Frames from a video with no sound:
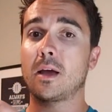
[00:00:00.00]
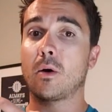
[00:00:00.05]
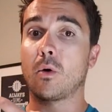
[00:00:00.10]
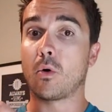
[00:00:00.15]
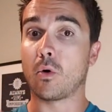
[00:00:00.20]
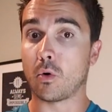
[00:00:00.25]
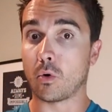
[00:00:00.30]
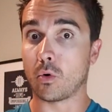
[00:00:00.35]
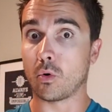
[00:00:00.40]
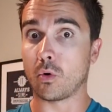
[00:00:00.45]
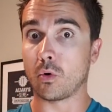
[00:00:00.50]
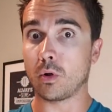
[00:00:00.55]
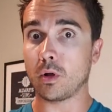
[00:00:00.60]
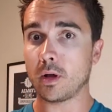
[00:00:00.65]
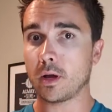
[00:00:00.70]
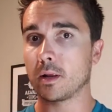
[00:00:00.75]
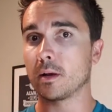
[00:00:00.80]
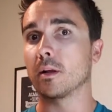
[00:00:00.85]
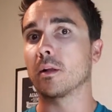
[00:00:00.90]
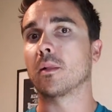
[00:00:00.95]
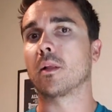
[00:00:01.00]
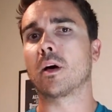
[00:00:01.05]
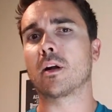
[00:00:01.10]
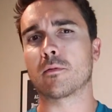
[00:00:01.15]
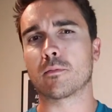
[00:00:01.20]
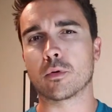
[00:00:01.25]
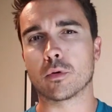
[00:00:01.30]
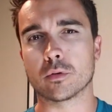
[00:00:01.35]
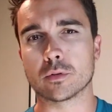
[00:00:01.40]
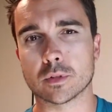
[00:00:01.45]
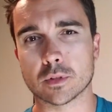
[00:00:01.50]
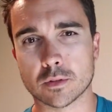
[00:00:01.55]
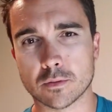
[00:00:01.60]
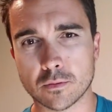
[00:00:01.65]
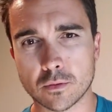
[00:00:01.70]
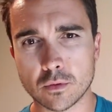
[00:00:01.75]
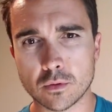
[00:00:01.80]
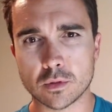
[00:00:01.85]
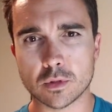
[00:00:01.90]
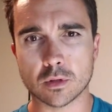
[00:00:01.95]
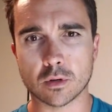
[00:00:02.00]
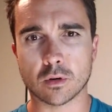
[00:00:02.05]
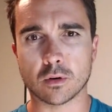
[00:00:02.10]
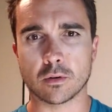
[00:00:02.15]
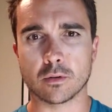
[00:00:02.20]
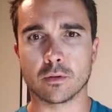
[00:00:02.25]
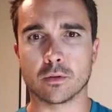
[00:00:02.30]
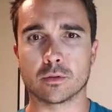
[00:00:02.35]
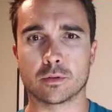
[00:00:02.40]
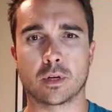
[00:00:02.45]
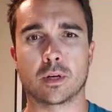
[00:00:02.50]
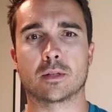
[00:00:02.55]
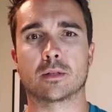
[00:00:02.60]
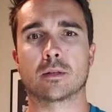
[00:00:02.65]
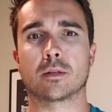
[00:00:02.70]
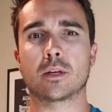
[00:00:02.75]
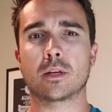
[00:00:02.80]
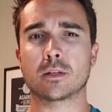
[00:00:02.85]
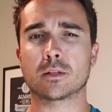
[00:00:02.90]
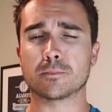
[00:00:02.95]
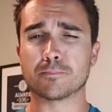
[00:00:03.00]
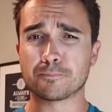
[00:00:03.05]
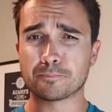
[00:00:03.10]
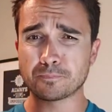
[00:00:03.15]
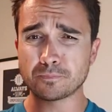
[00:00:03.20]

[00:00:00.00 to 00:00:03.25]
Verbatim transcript: whole, and a lot of processed foods and all of those kinds of things.